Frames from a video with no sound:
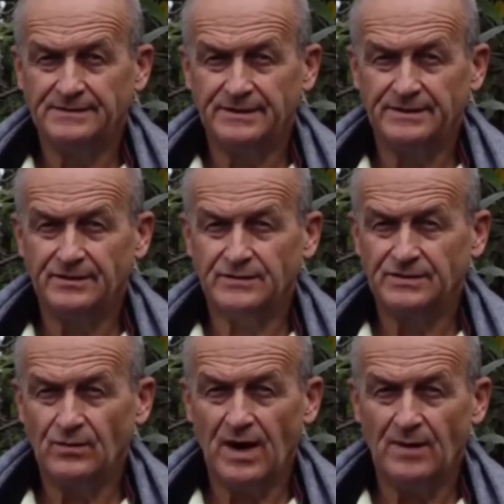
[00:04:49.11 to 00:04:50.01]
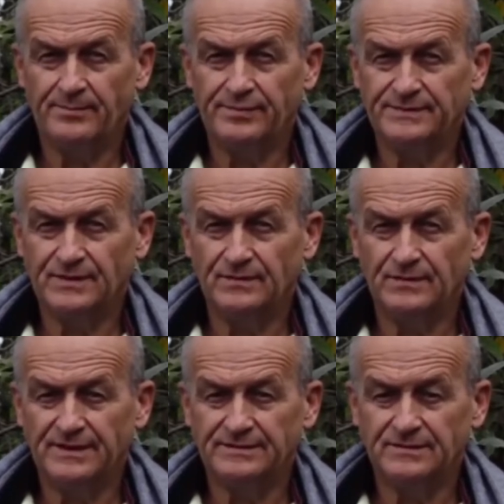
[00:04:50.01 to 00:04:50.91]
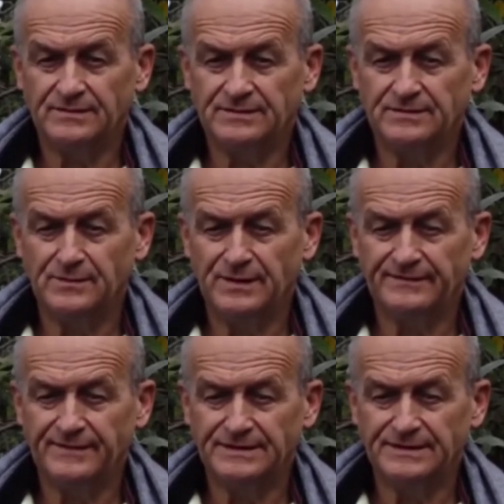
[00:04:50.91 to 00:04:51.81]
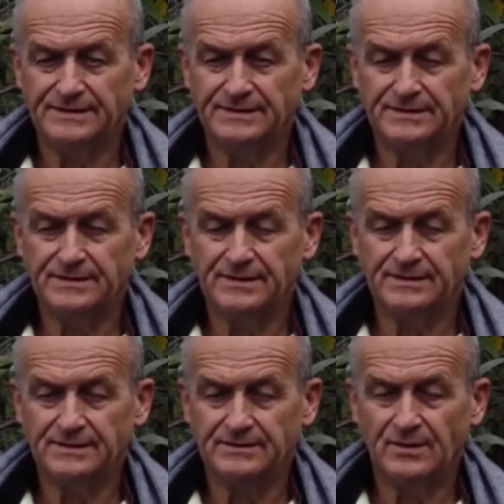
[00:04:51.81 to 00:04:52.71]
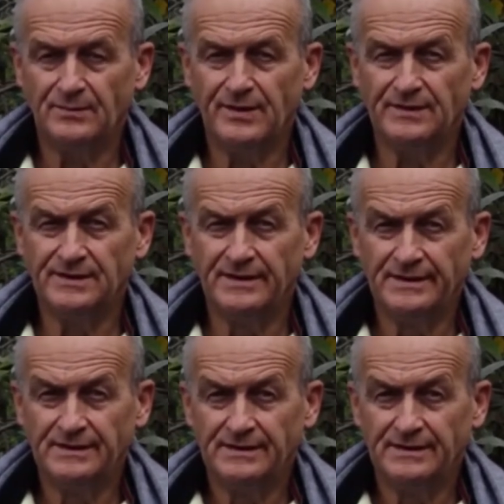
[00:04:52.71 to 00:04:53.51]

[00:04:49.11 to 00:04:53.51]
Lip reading: She did not show up. So I talked to my friends in the compound,